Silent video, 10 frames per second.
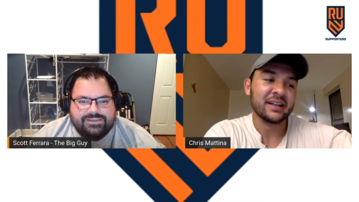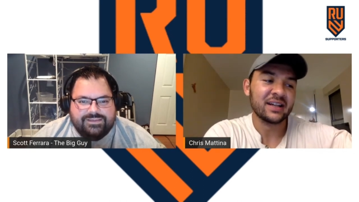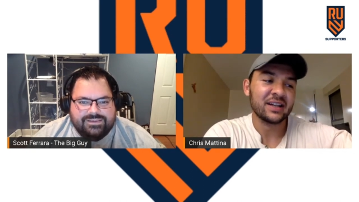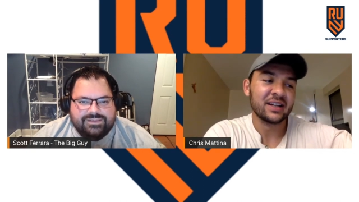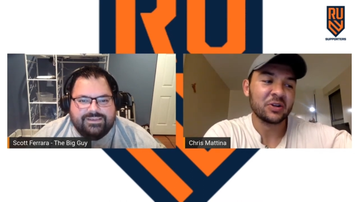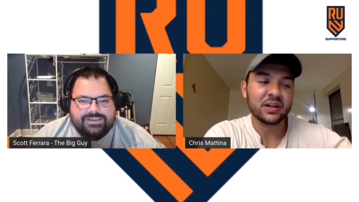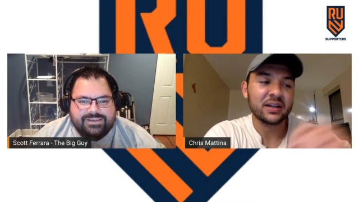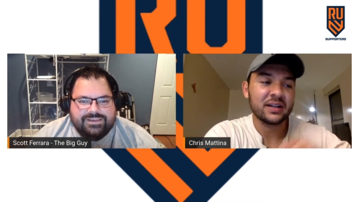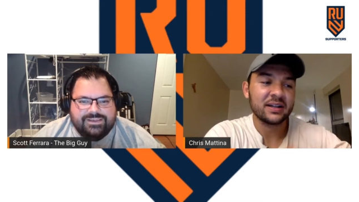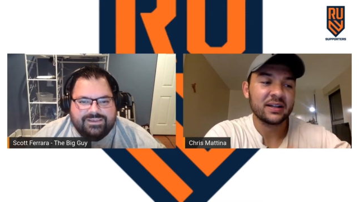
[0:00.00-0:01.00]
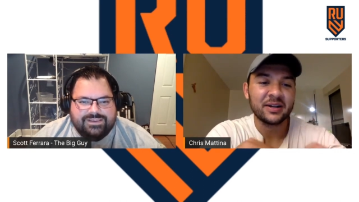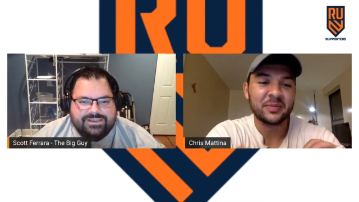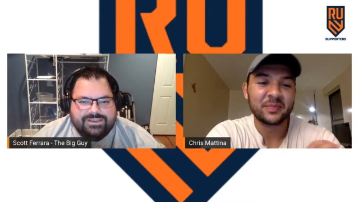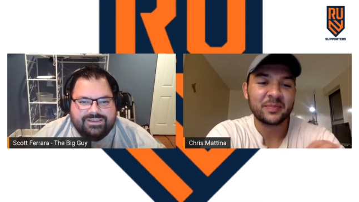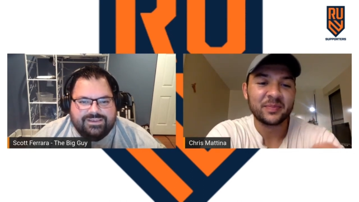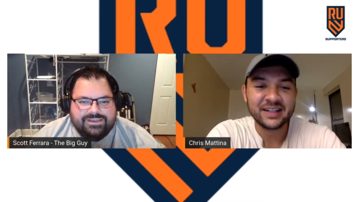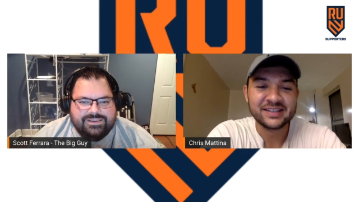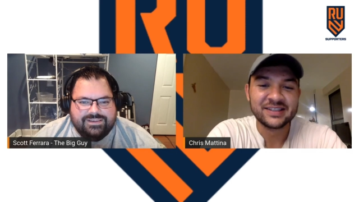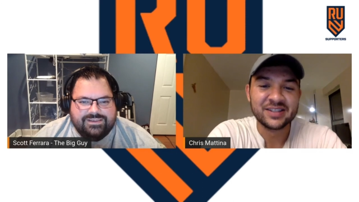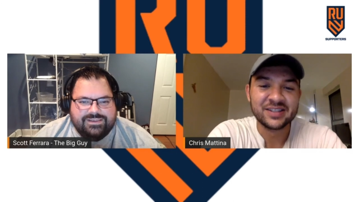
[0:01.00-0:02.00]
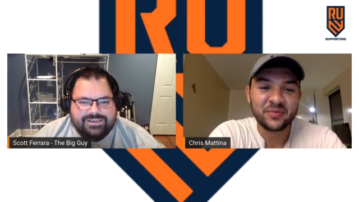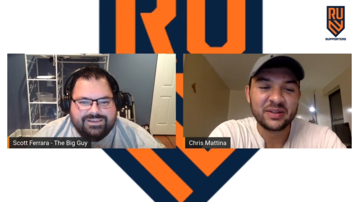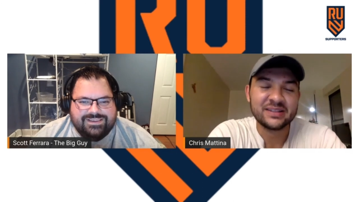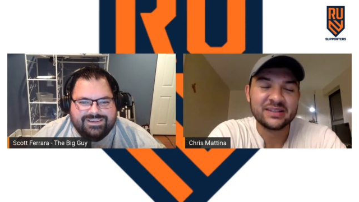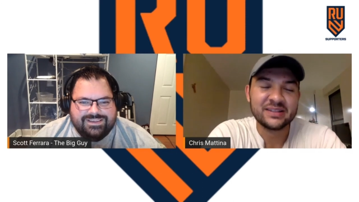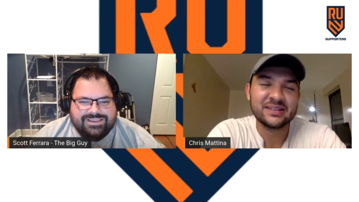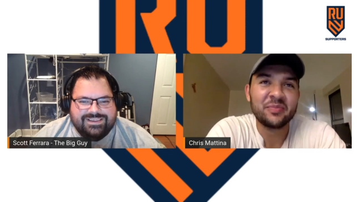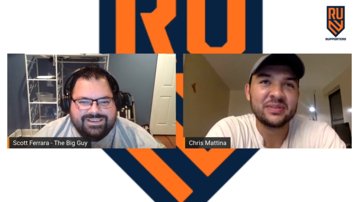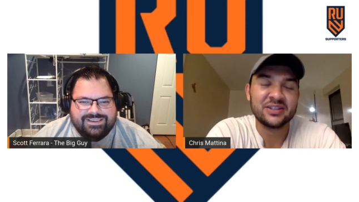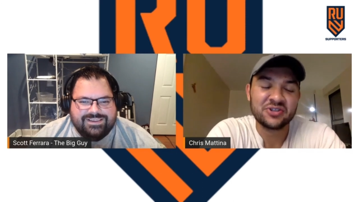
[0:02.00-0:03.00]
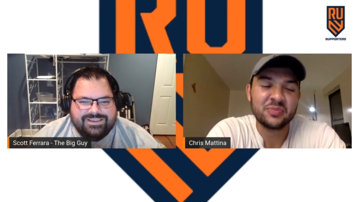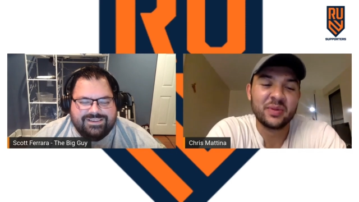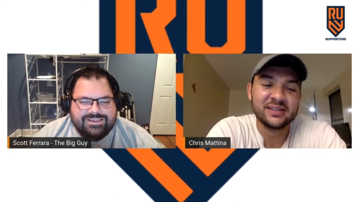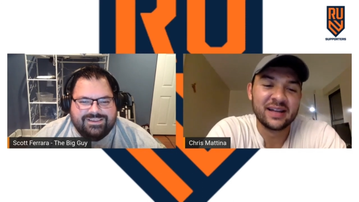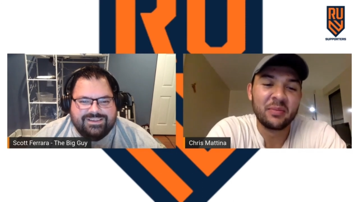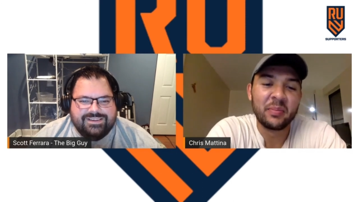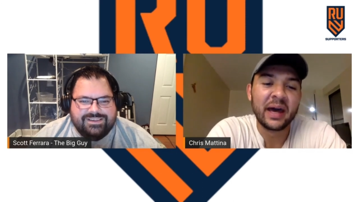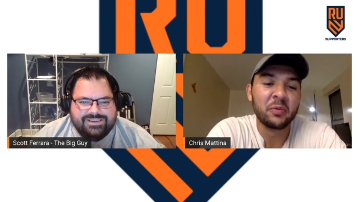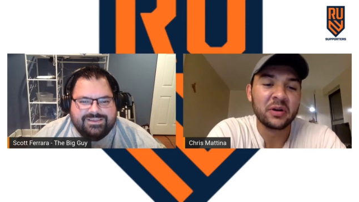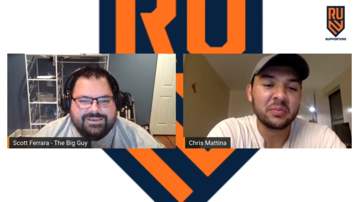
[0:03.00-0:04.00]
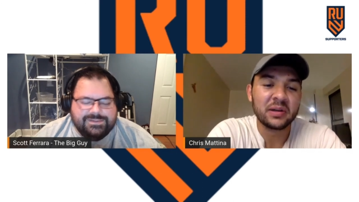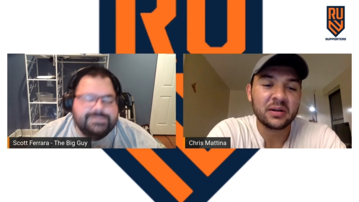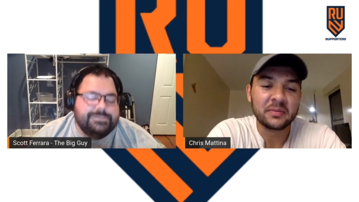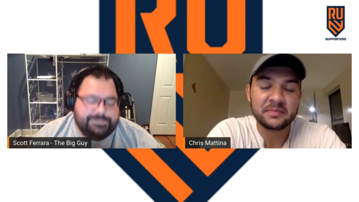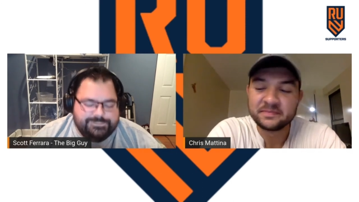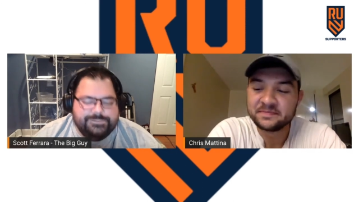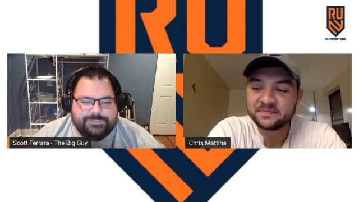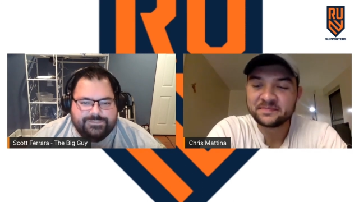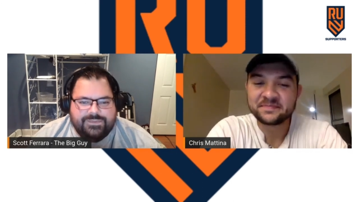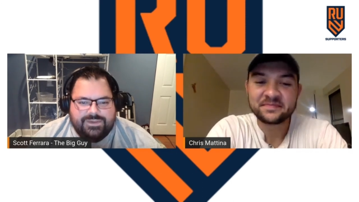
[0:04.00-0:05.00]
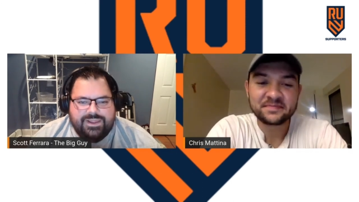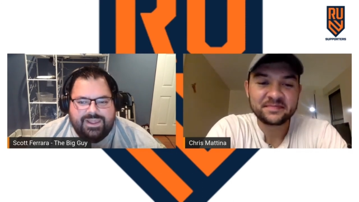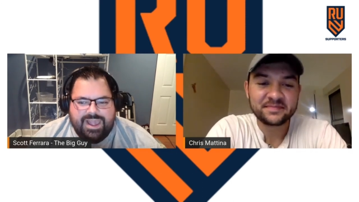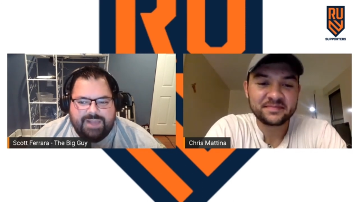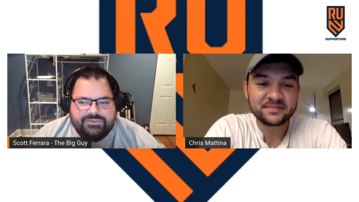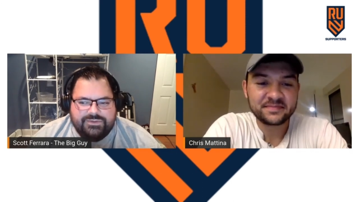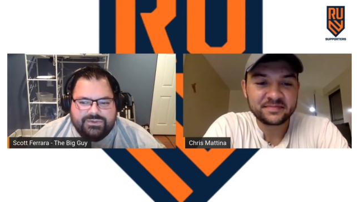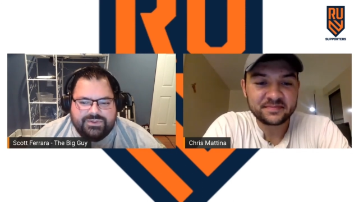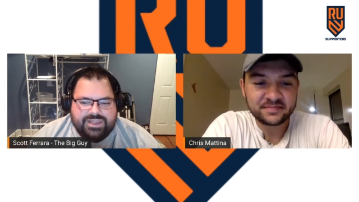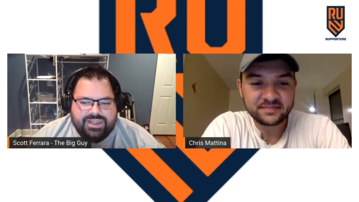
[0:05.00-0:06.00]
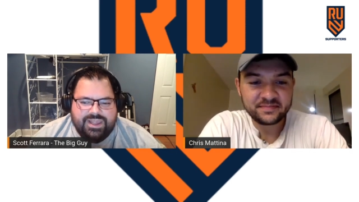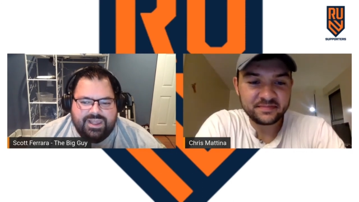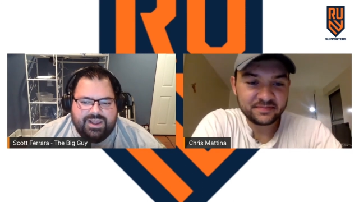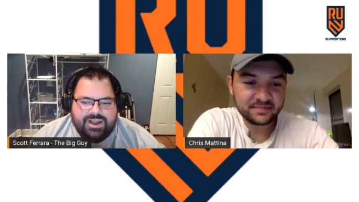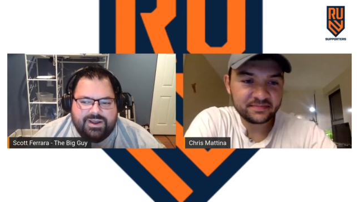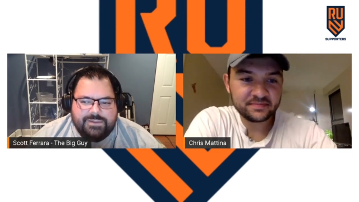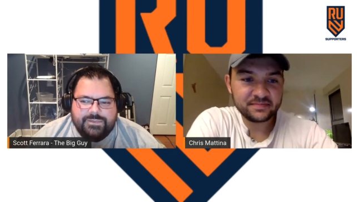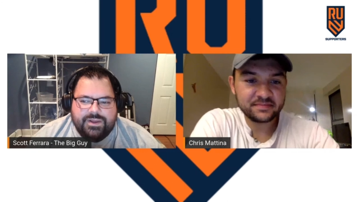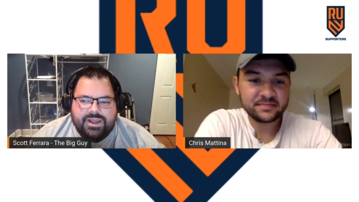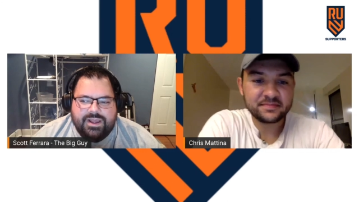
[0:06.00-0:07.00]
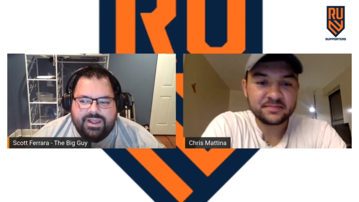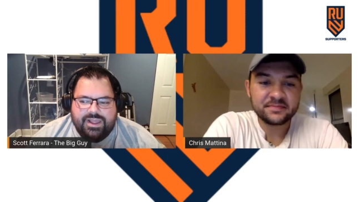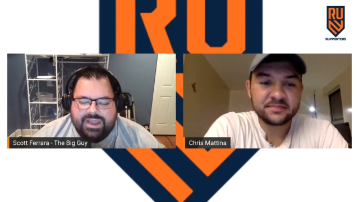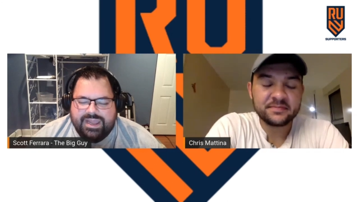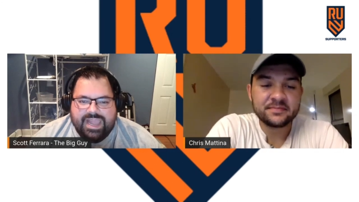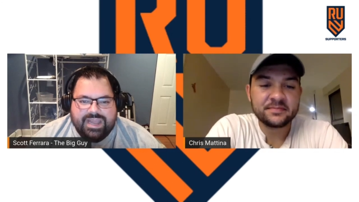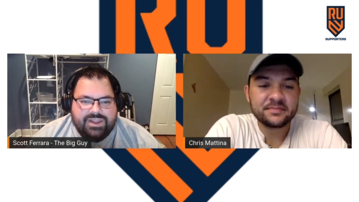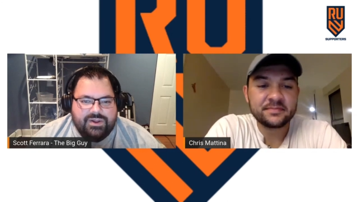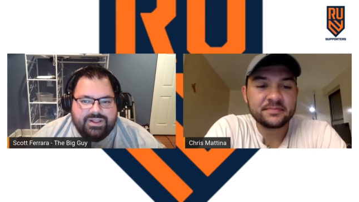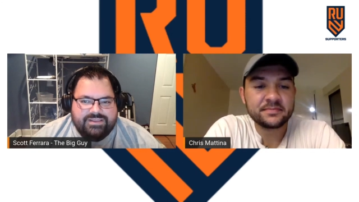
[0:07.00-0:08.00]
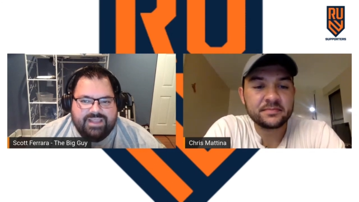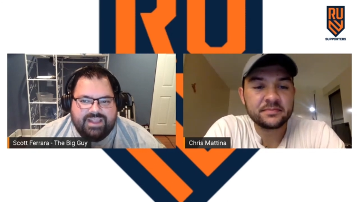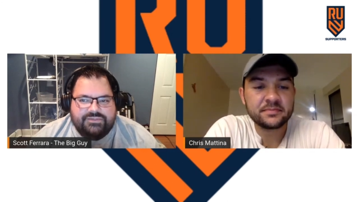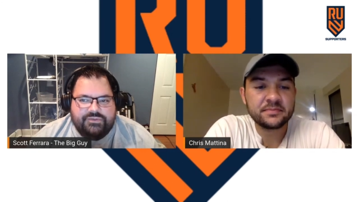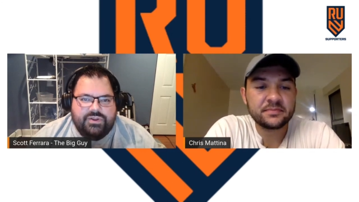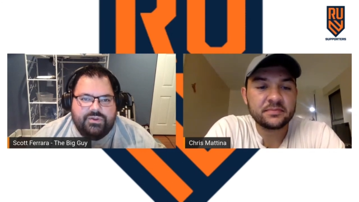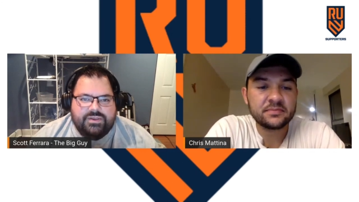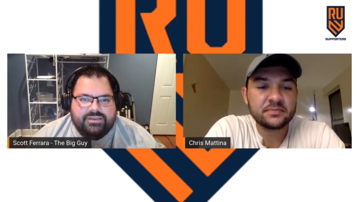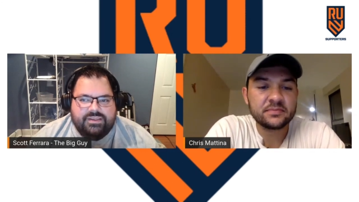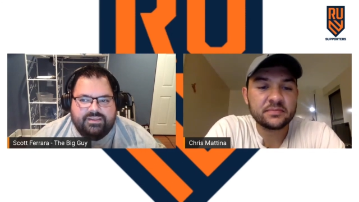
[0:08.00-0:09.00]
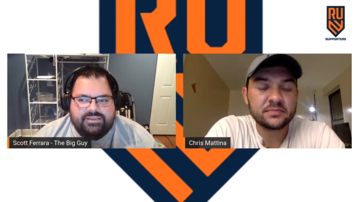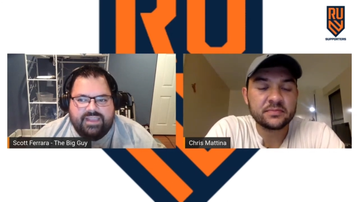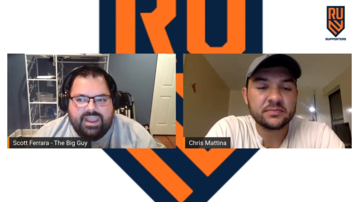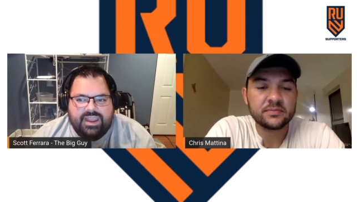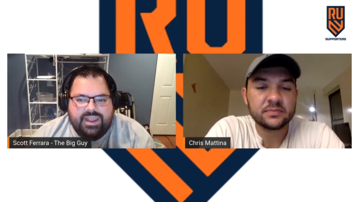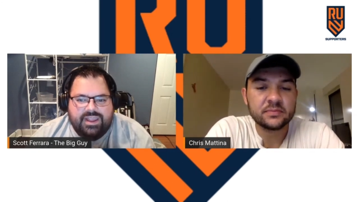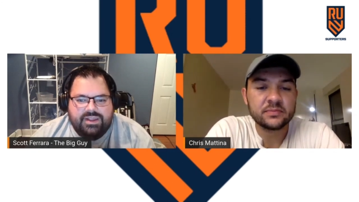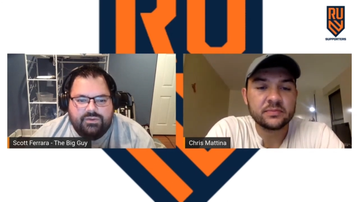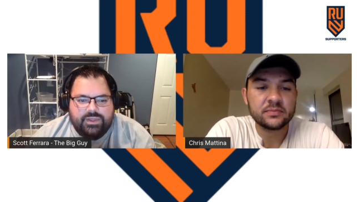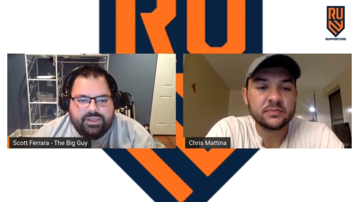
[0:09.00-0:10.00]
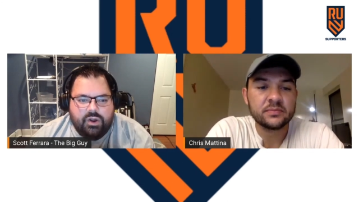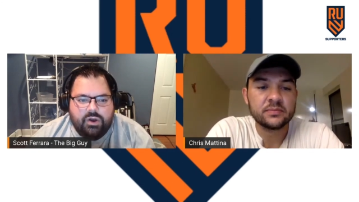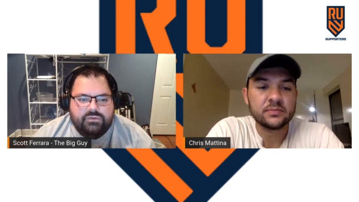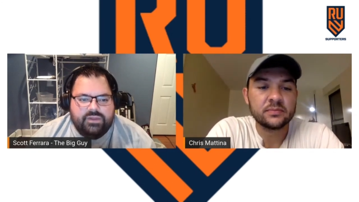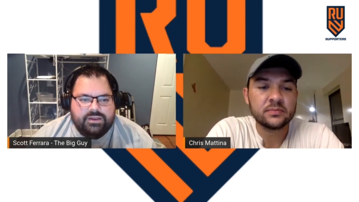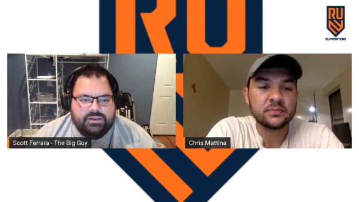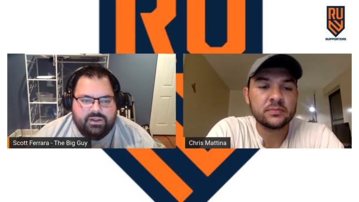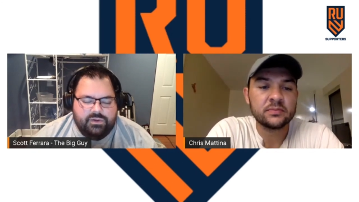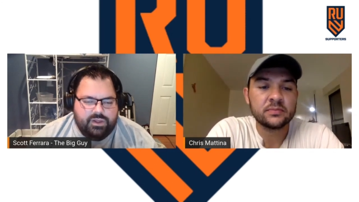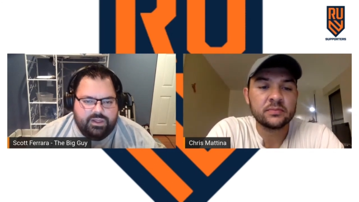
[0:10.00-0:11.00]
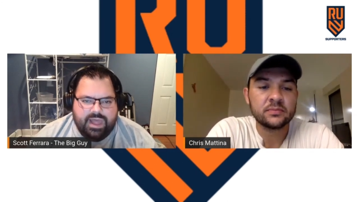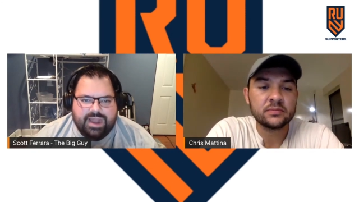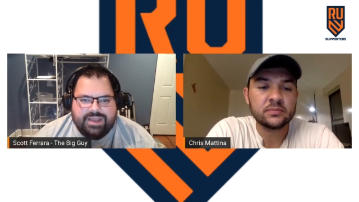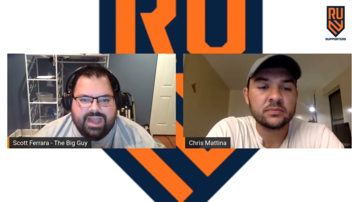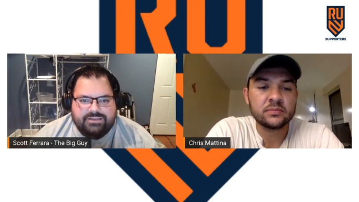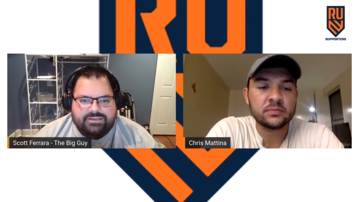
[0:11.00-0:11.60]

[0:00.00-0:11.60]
Speaker 1: I agree. Um, it is a tough. It's a tough position, but it's not a bad one to be in.
Speaker 2: Absolutely. Um, and again, you know, it's nice for you to to say with COVID, you know, a lot